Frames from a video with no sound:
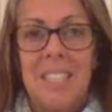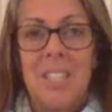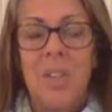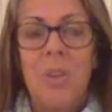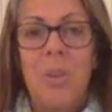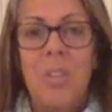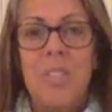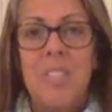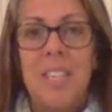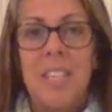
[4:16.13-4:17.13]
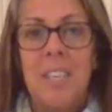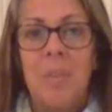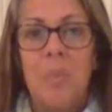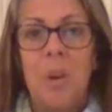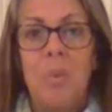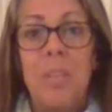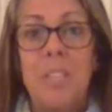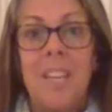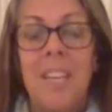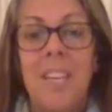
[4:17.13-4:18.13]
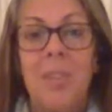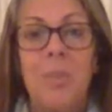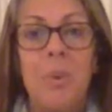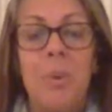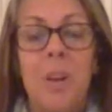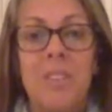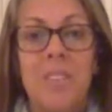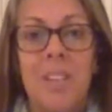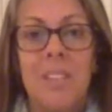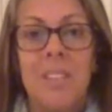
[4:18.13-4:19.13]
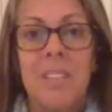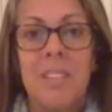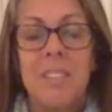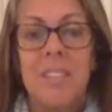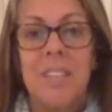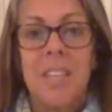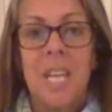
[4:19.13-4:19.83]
noticing what we take in through our senses.